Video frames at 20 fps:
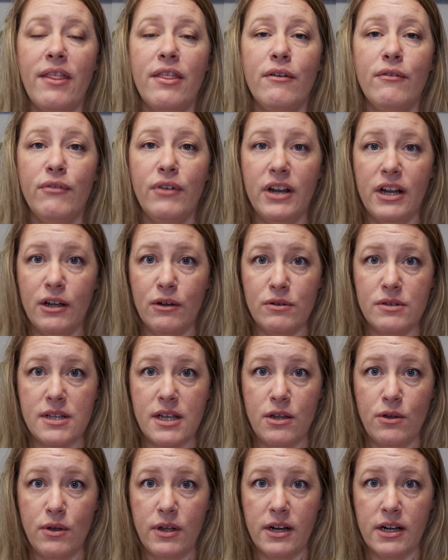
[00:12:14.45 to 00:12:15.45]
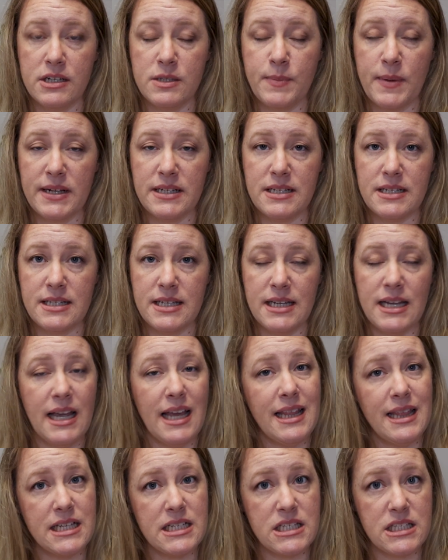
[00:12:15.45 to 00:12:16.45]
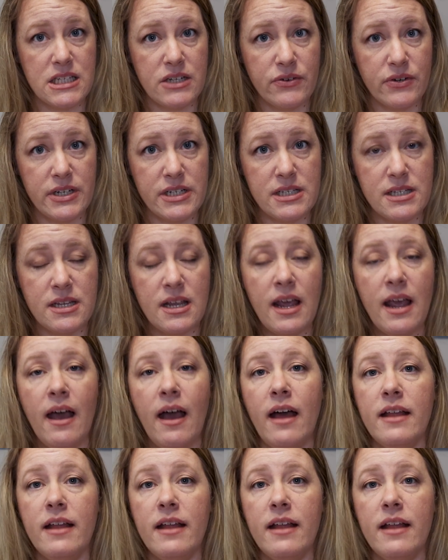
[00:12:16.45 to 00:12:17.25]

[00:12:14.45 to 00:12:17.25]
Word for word: the videos that you can expect to see in this series.